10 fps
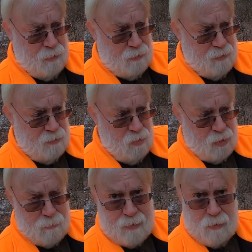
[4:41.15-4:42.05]
the saw
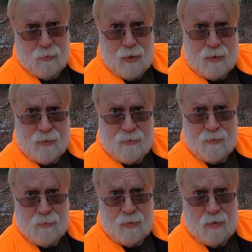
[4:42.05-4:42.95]
comes out and cuts the
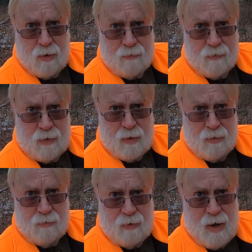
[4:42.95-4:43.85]
tree off.
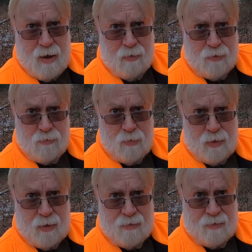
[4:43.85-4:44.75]
So now the
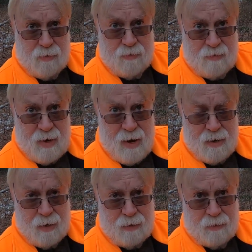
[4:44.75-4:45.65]
tree that's still
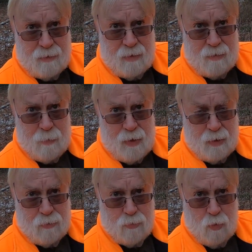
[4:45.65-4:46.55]
standing is
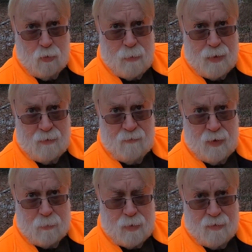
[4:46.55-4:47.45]
being controlled by that
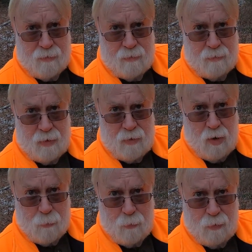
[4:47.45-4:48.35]
fellow buncher and the
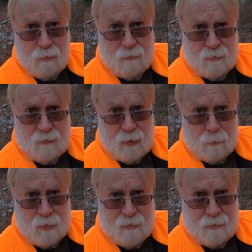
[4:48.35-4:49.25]
operator of the
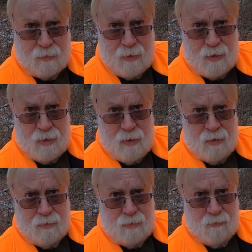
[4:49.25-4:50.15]
fellow buncher.
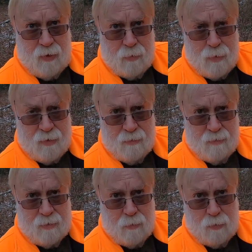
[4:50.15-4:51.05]
So the fellow
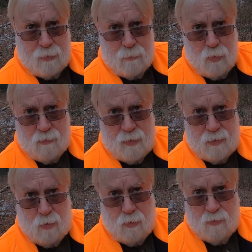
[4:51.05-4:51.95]
buncher is going to move
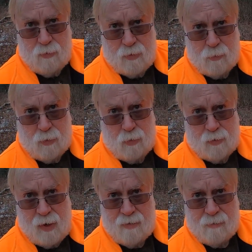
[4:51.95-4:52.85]
it over into a
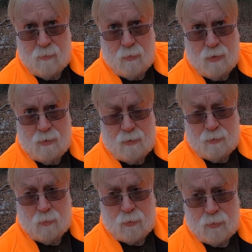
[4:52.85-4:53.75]
location where
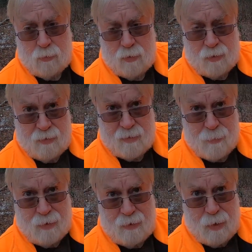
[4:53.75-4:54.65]
it will do the least
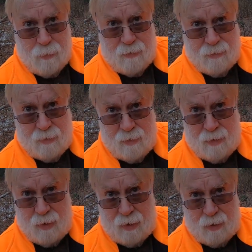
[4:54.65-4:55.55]
amount of damage
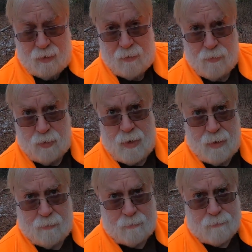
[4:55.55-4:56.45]
and lay the tree
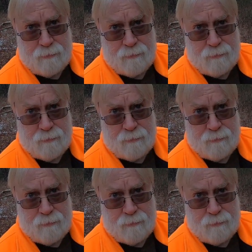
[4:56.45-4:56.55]
down.